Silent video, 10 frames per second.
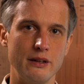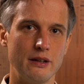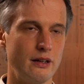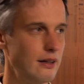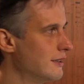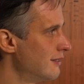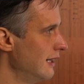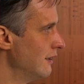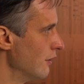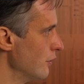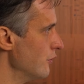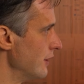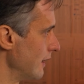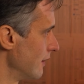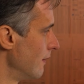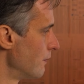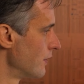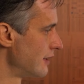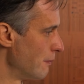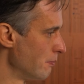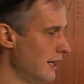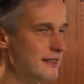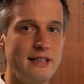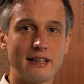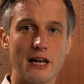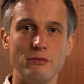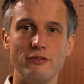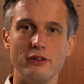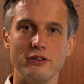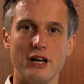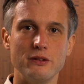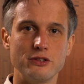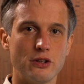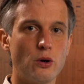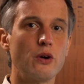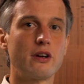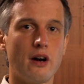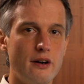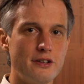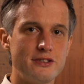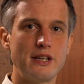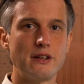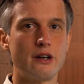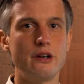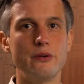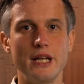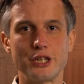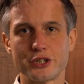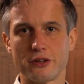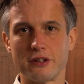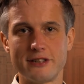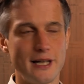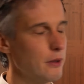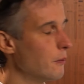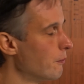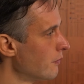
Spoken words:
it's either using templates that can be filled out or cards that are arranged on a table.